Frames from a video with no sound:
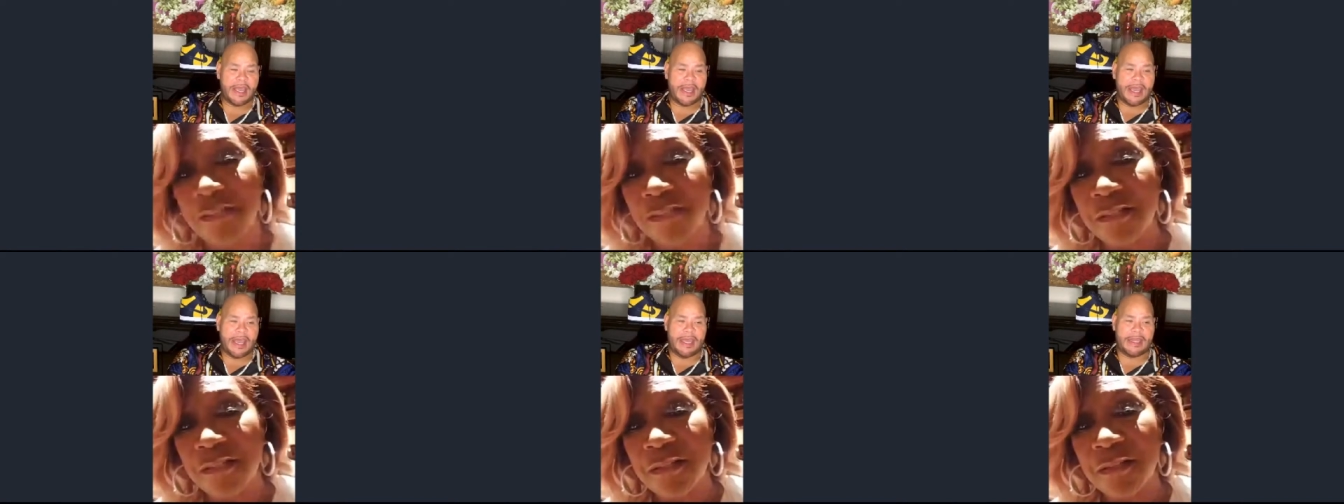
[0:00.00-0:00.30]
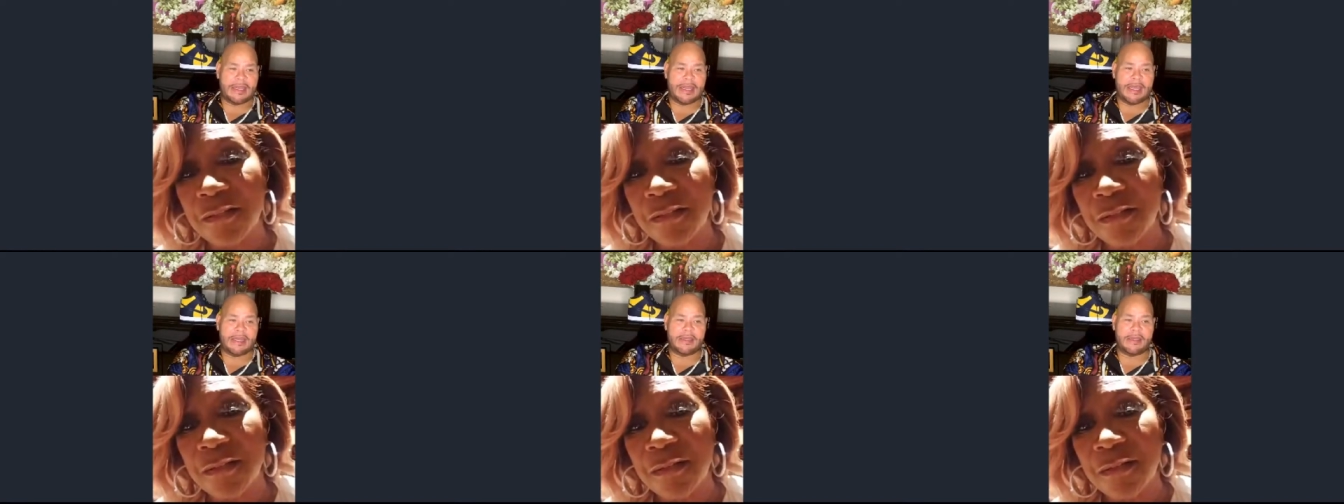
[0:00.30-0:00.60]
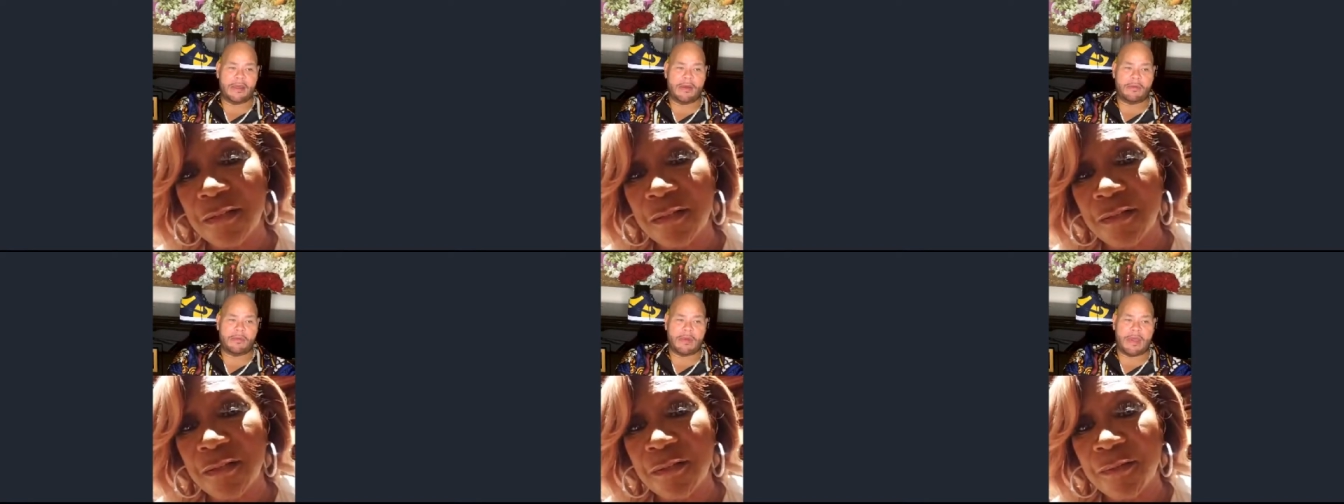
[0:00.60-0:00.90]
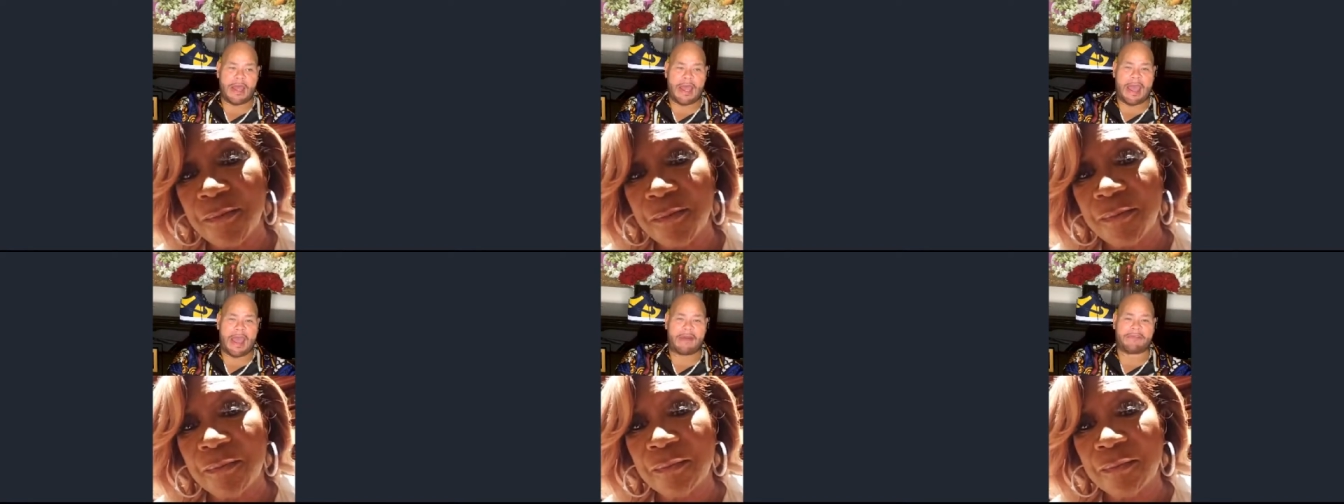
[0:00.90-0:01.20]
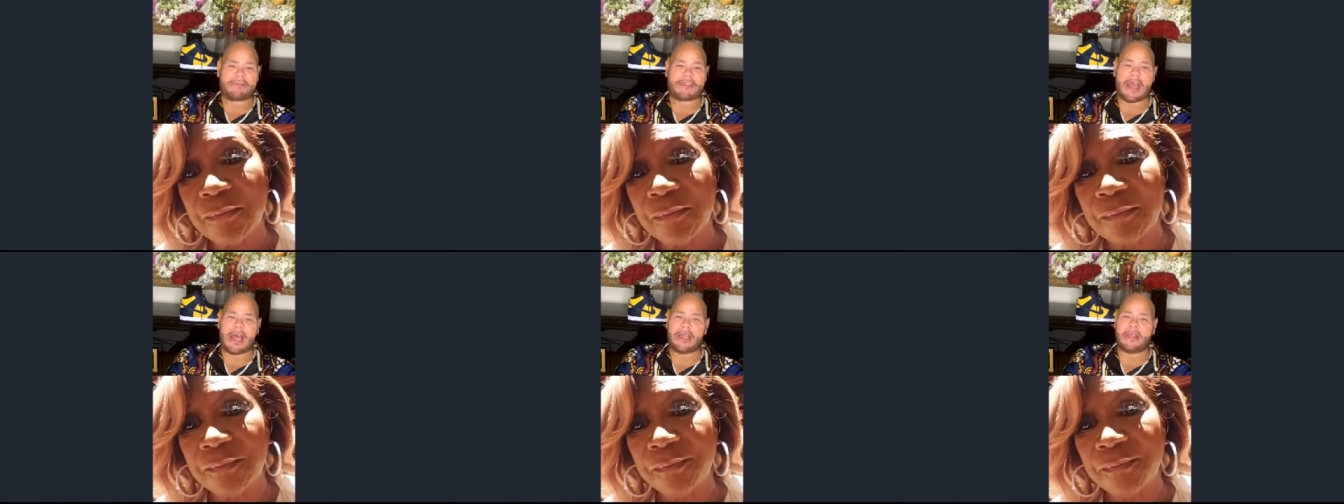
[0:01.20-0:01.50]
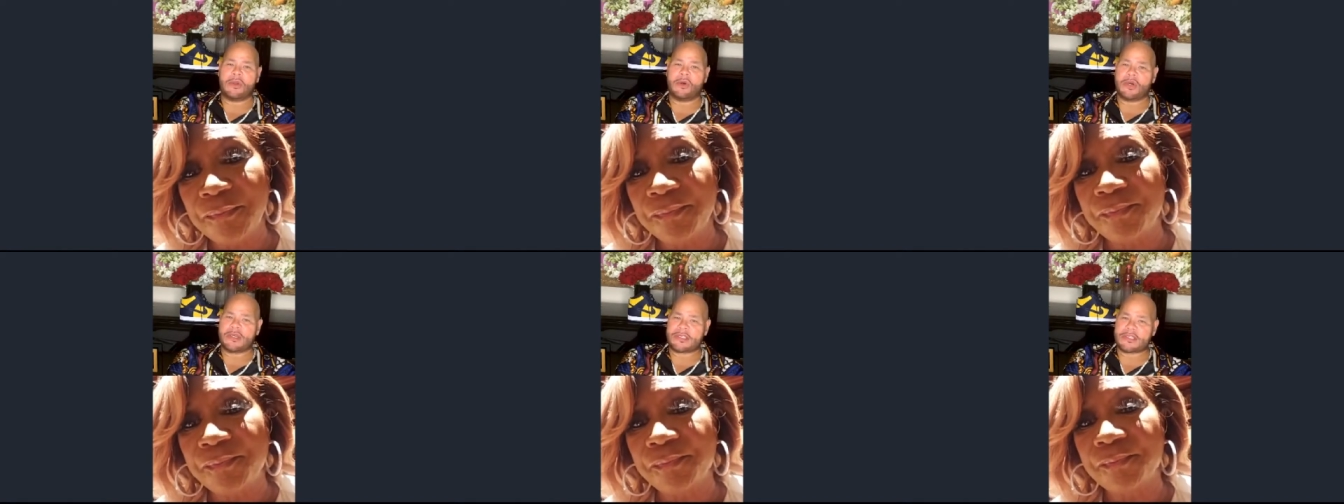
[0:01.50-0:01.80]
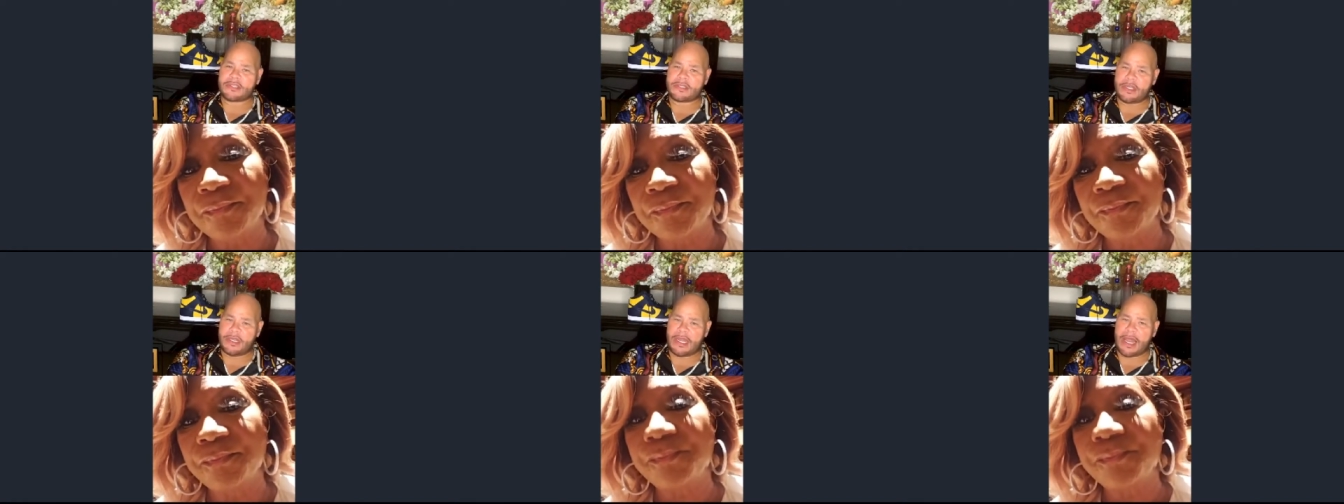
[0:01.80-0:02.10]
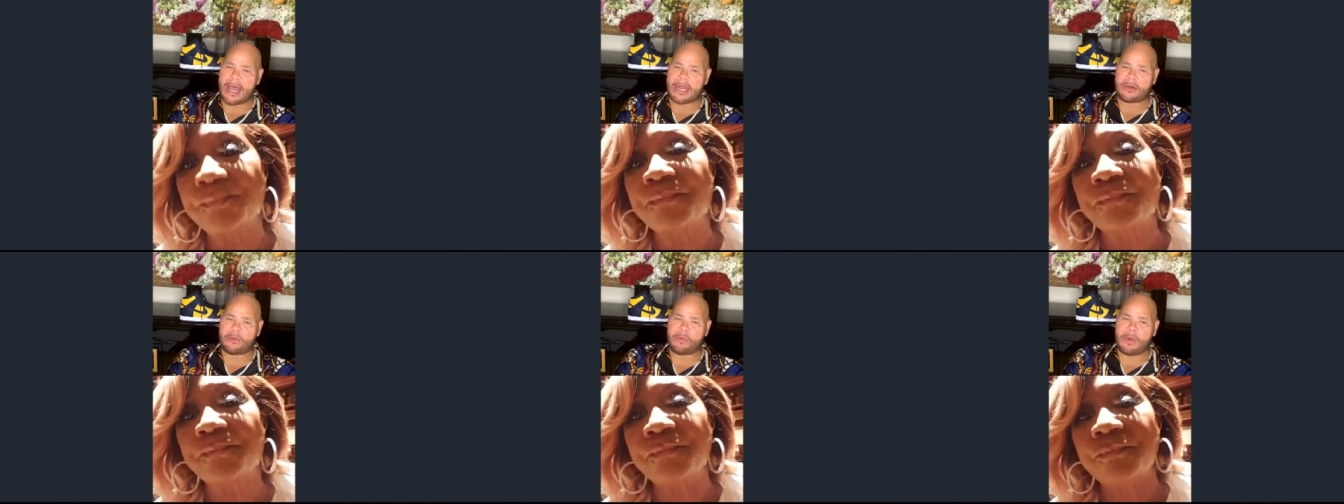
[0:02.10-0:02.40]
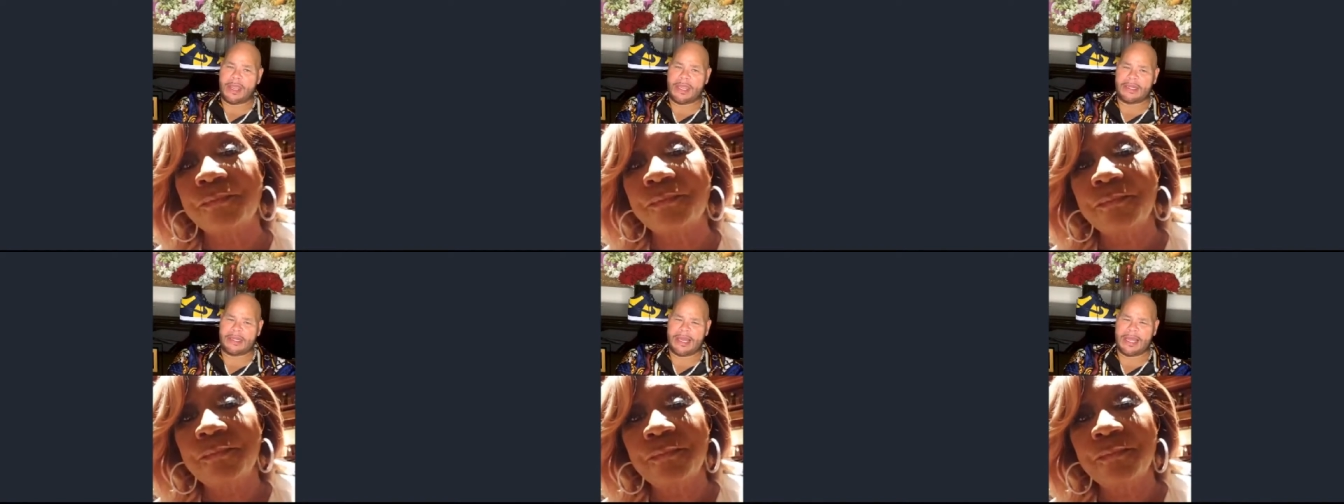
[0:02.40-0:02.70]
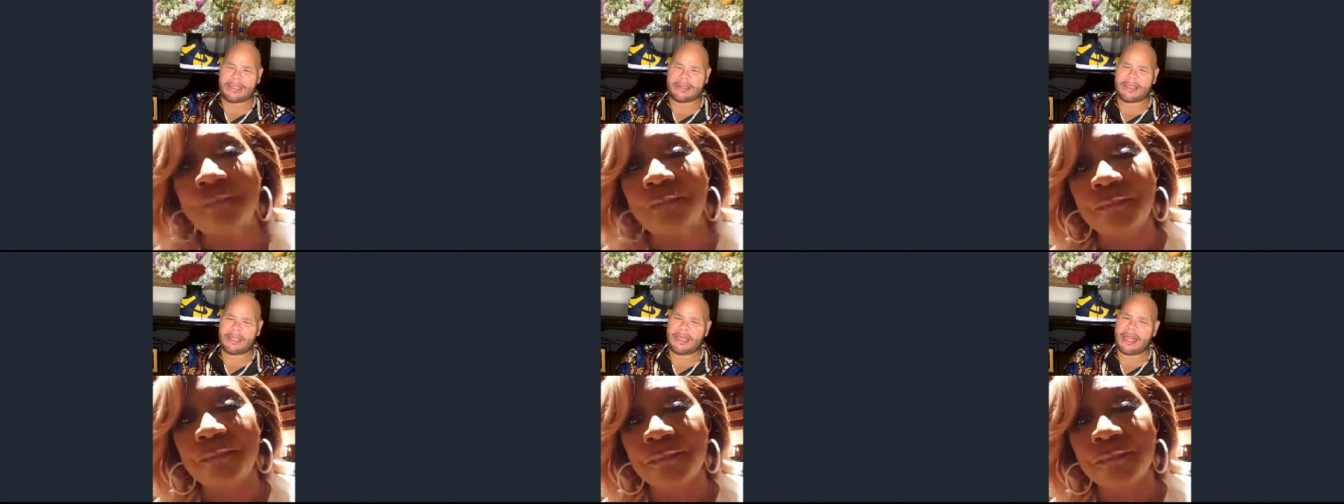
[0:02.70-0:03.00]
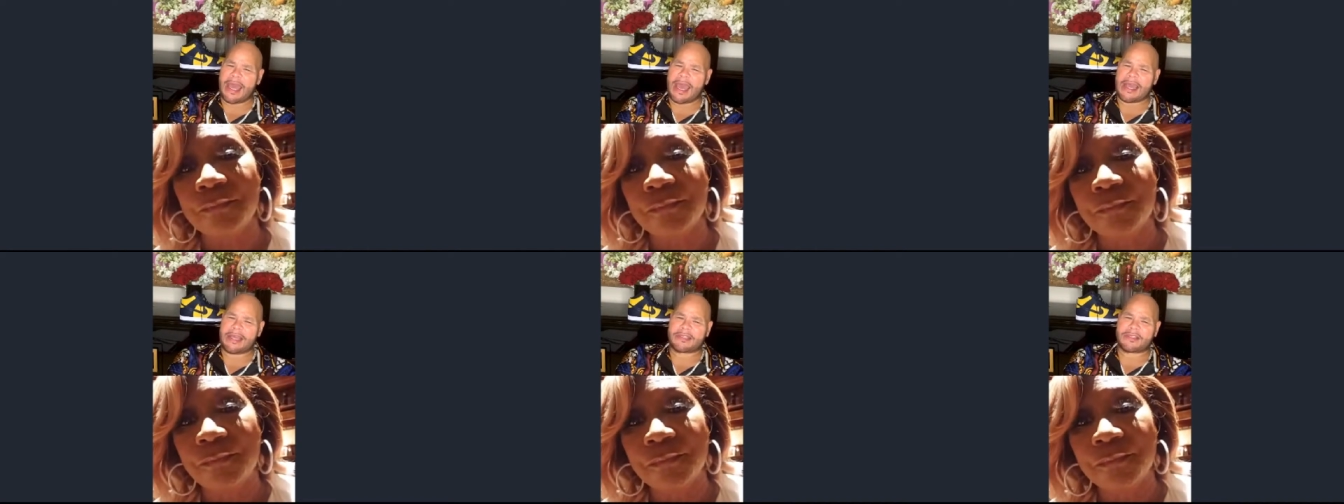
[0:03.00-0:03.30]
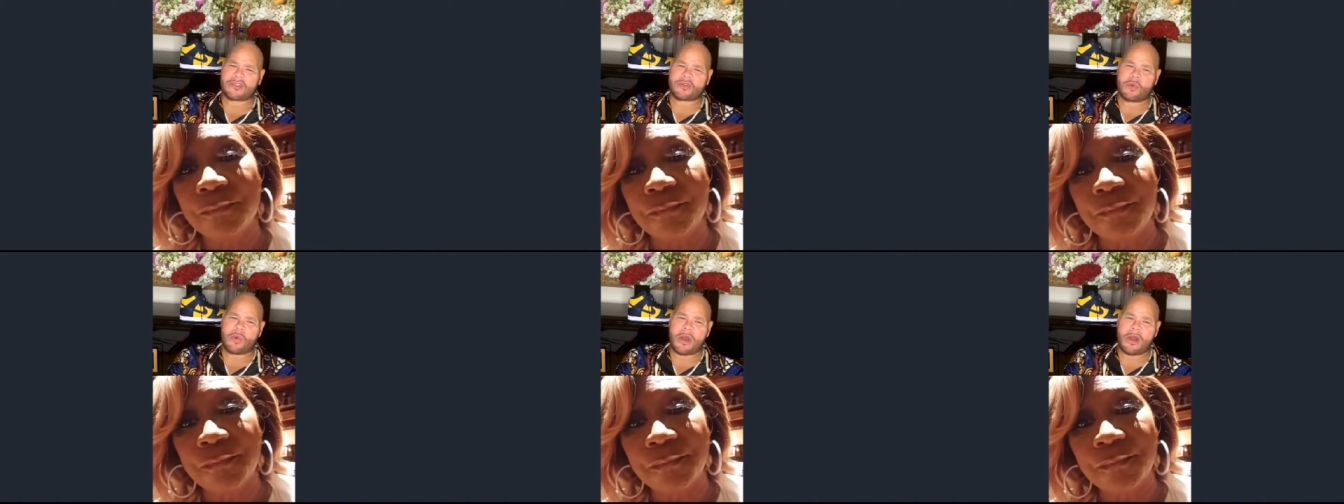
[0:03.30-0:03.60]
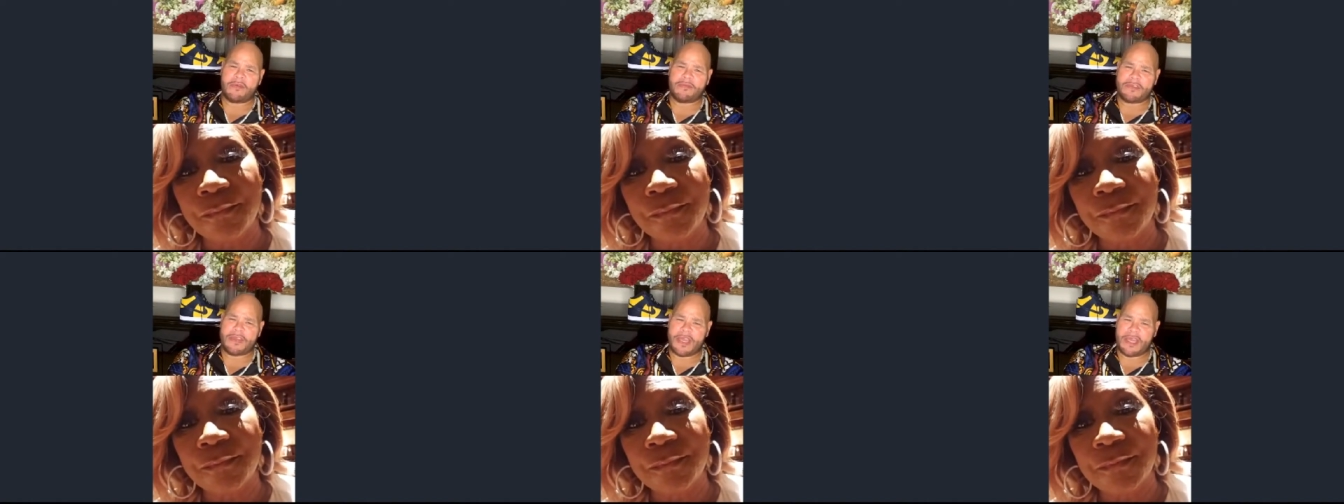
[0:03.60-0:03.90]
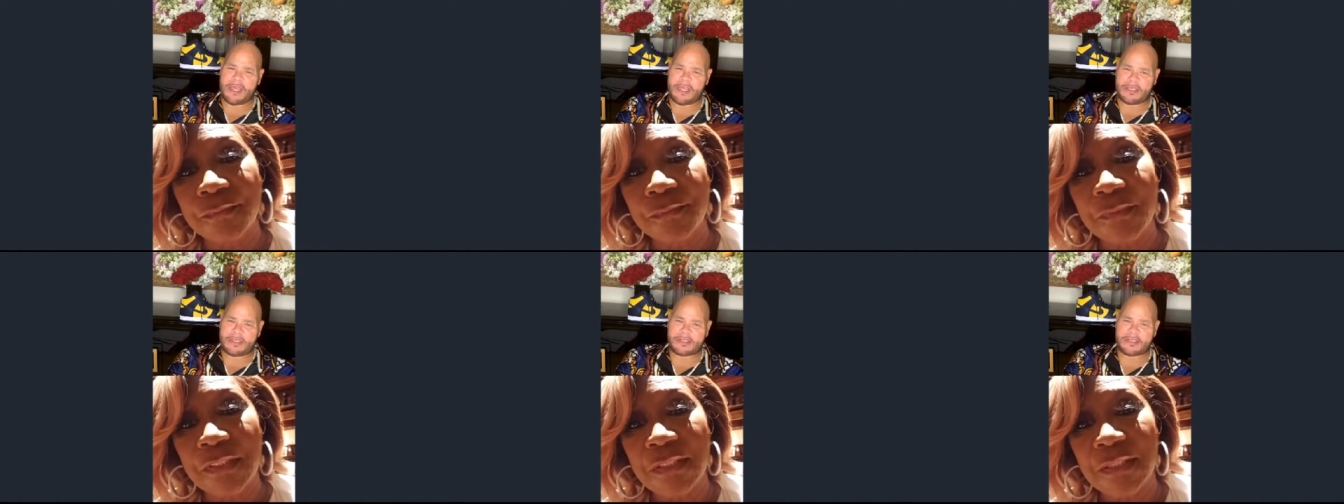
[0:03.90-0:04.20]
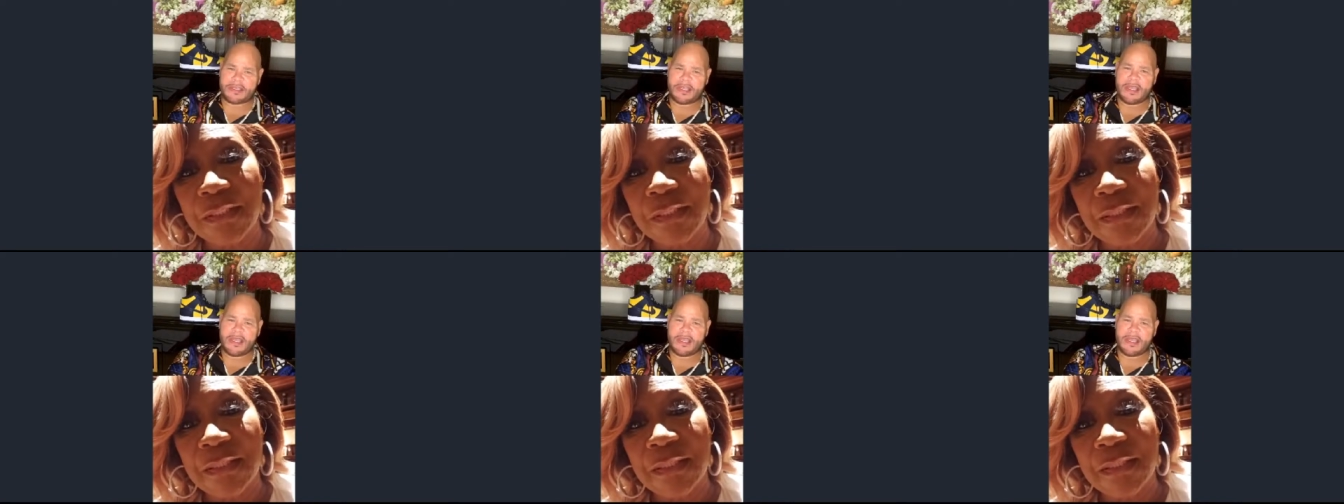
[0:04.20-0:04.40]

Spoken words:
And then after I lost a lot of weight, like the last 12 years,